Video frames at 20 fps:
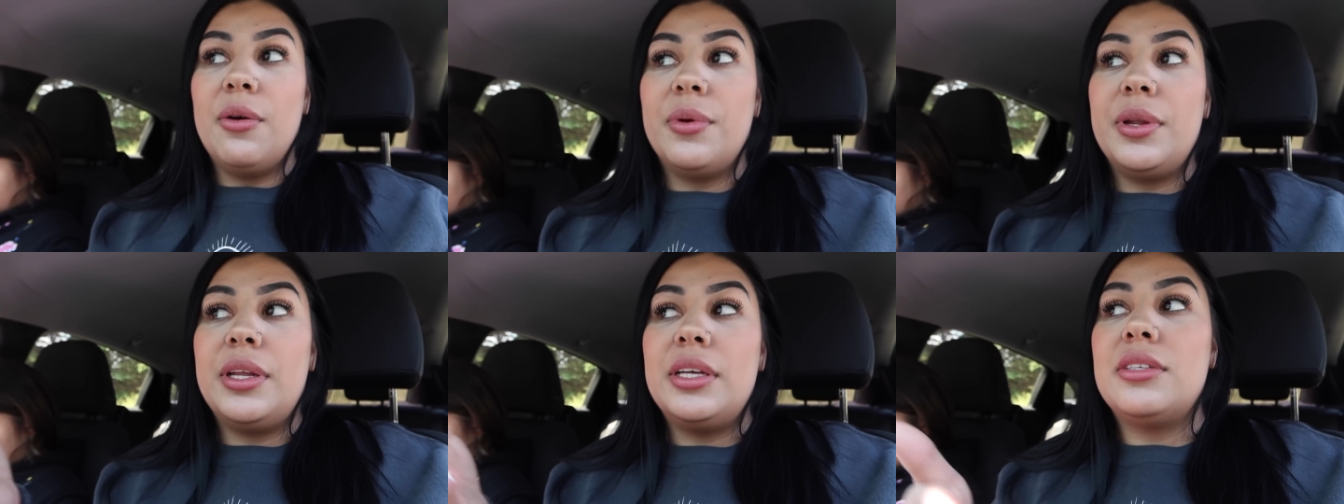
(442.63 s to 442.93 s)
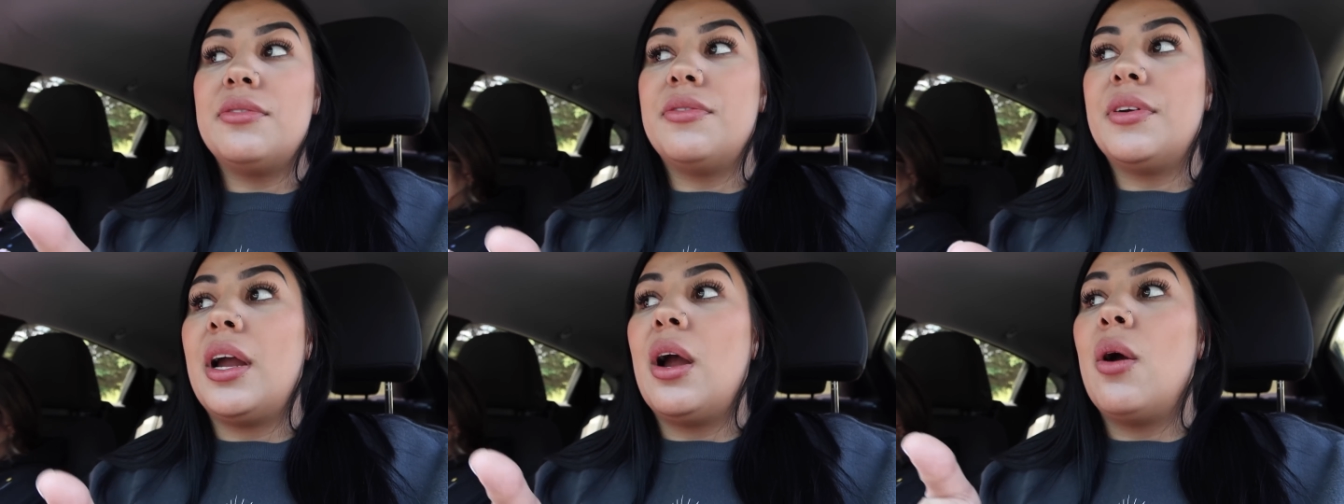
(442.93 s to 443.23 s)
We need
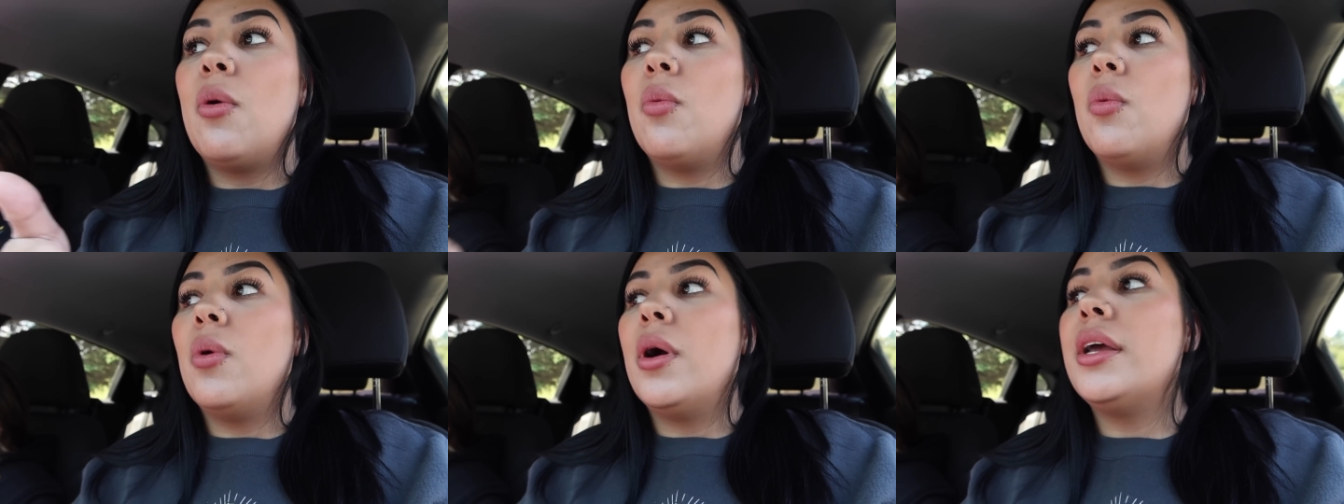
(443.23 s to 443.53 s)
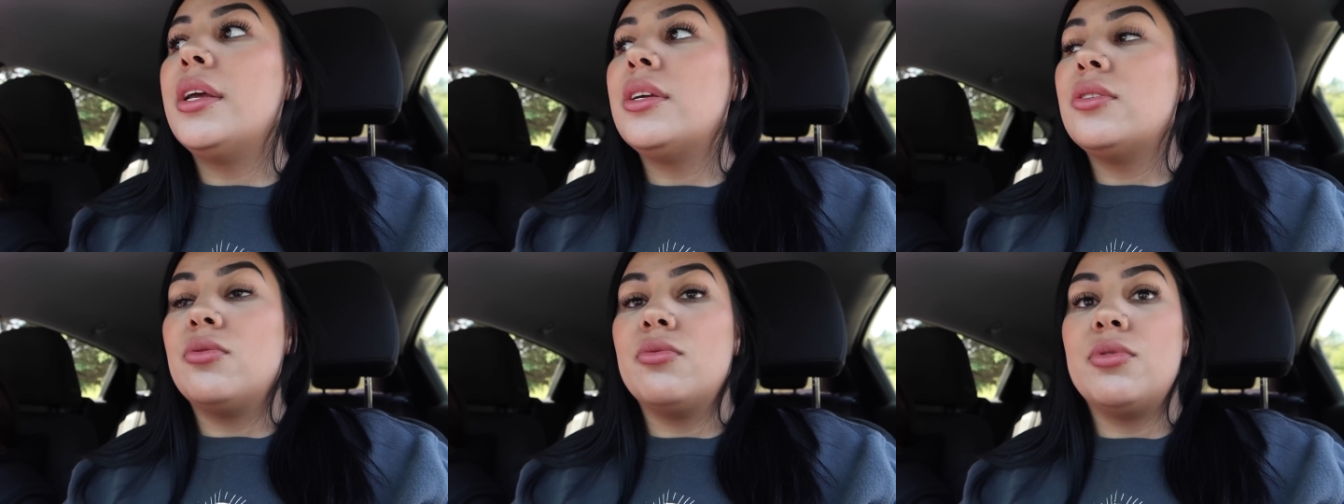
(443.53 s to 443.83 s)
to figure out what
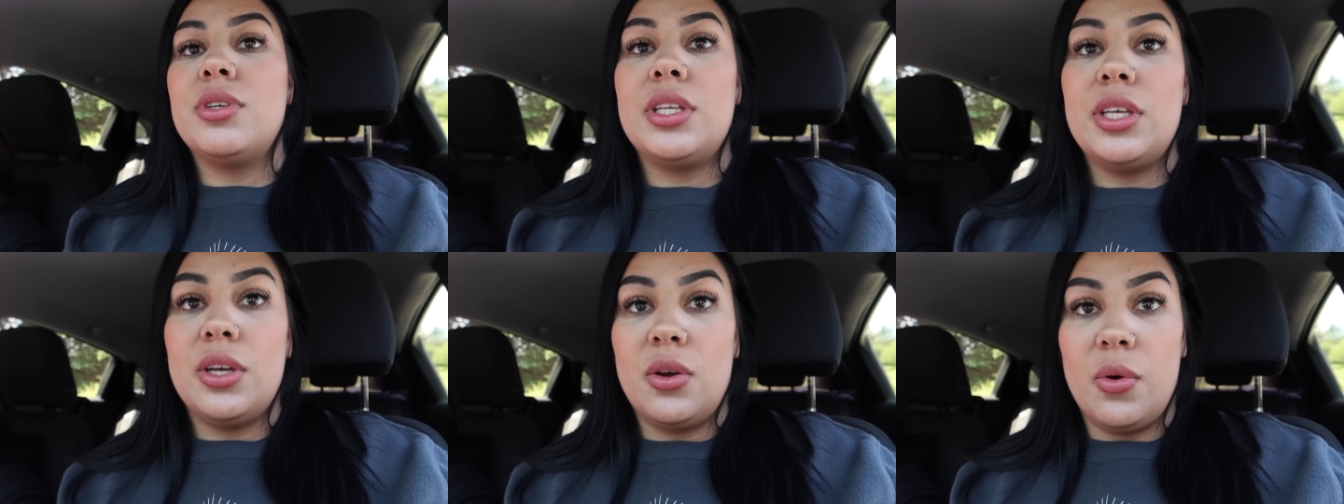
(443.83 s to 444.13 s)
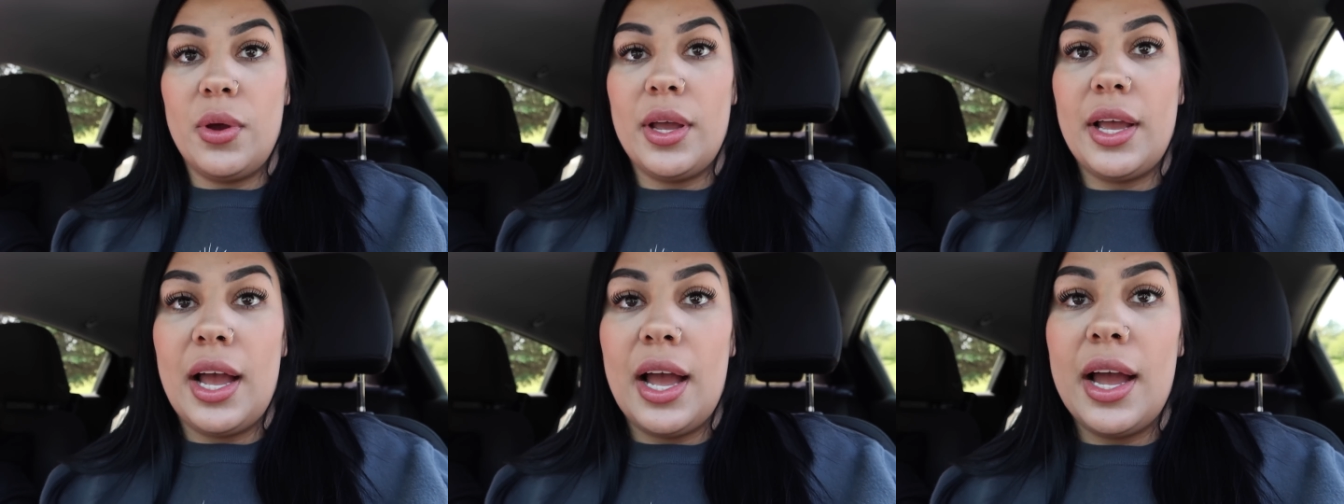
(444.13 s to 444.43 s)
is really
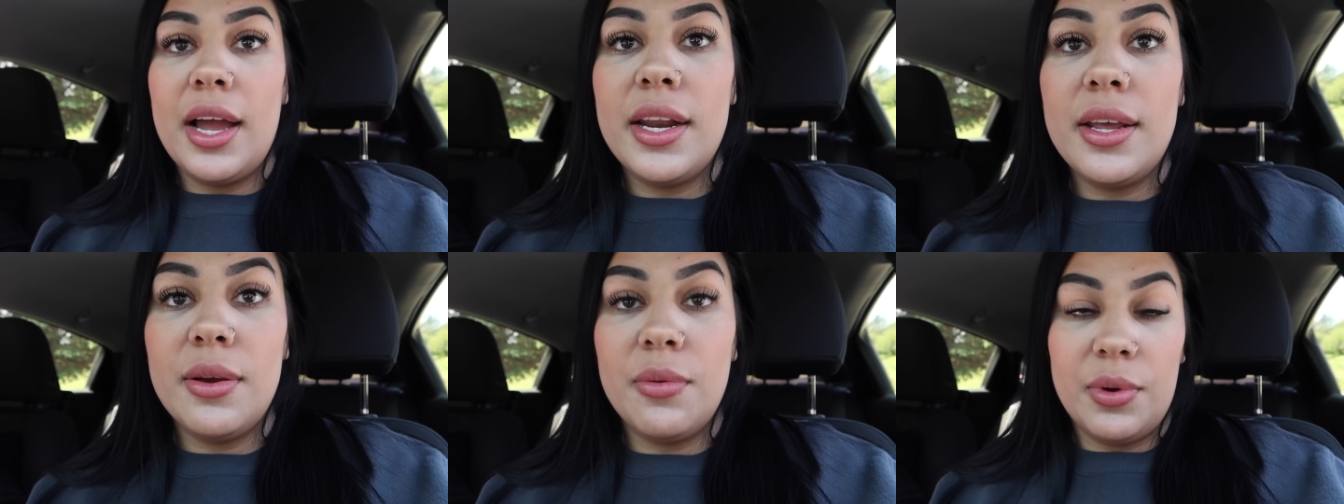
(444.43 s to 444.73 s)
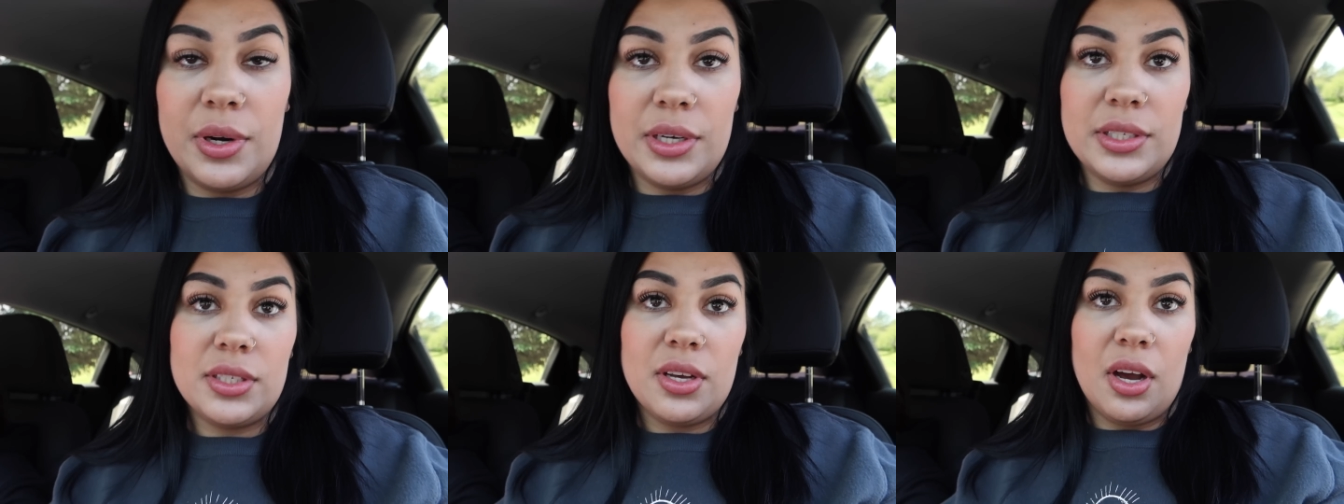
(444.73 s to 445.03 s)
going on and
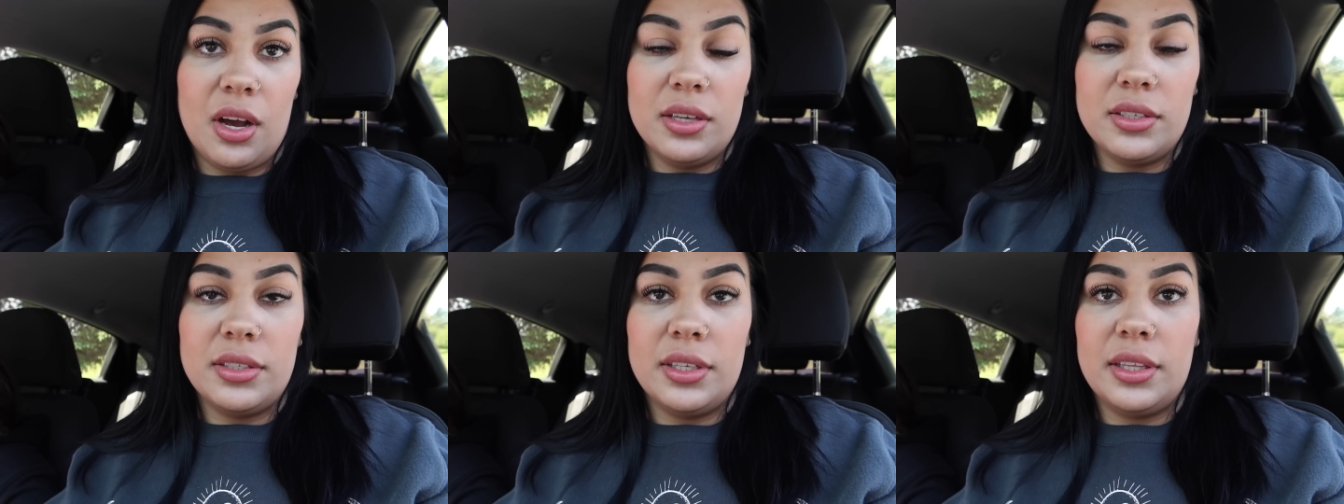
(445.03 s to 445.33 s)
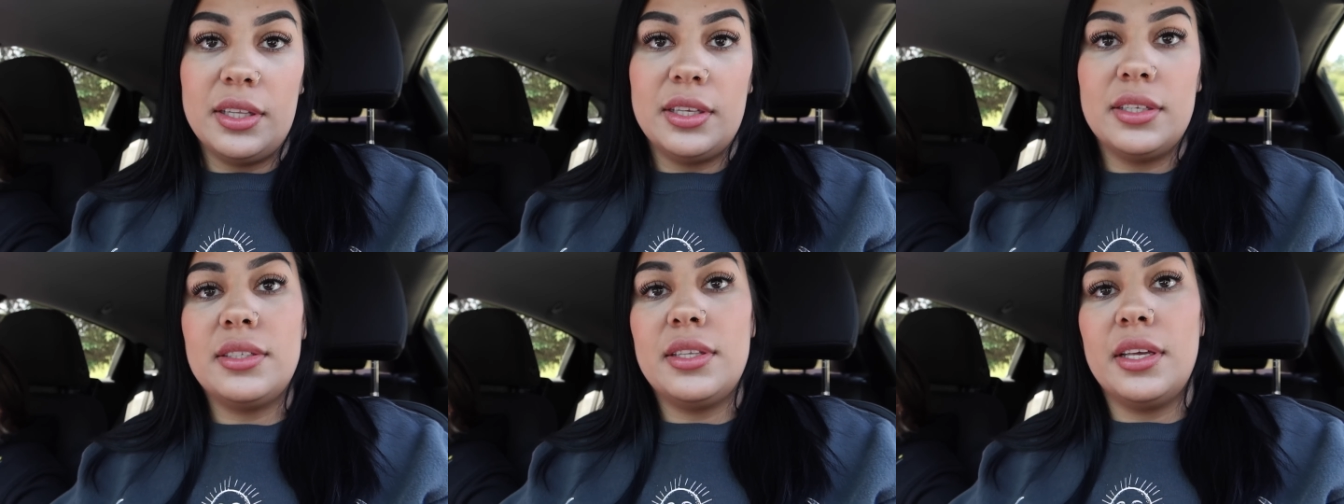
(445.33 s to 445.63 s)
what is
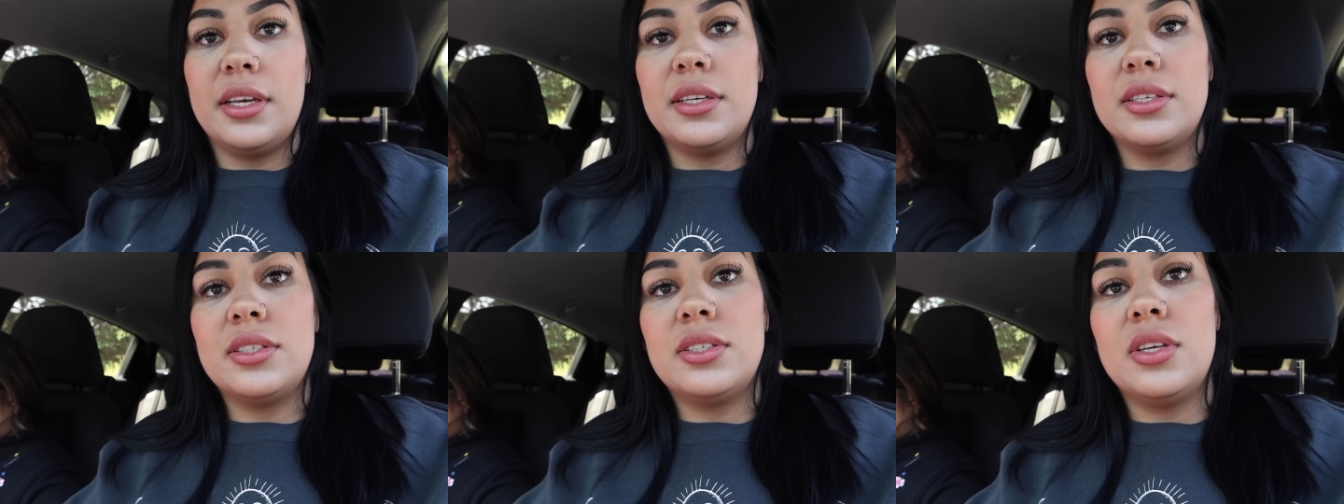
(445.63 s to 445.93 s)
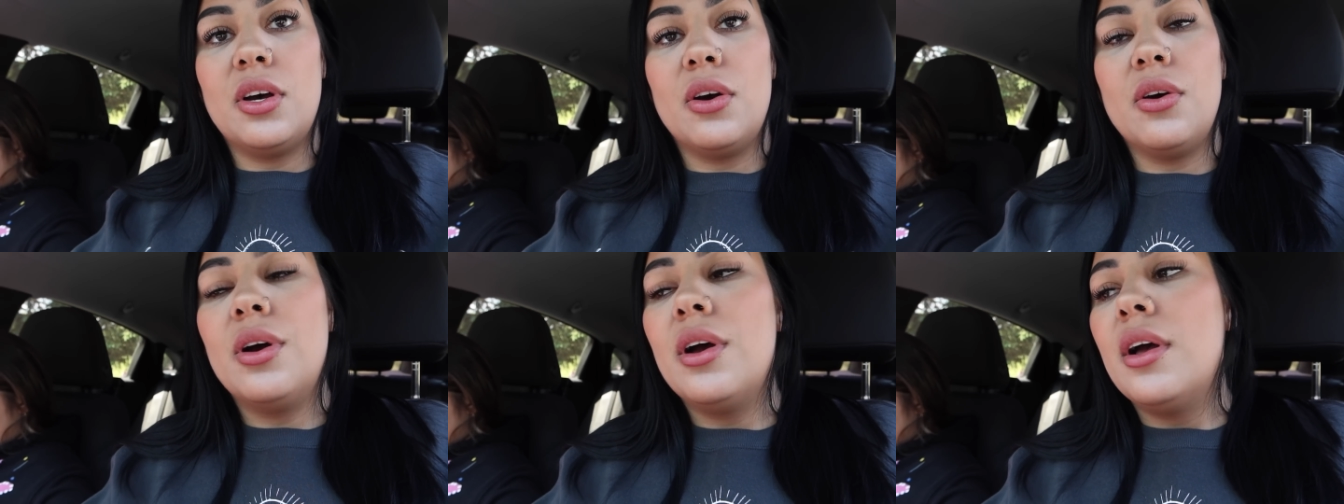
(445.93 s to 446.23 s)
causing these things.
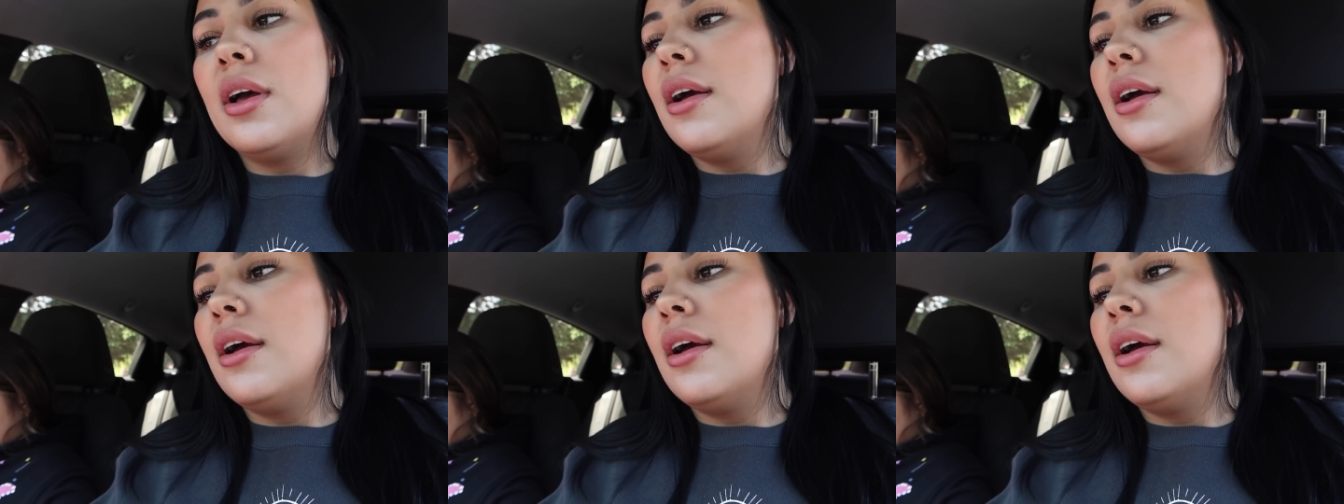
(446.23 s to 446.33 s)
So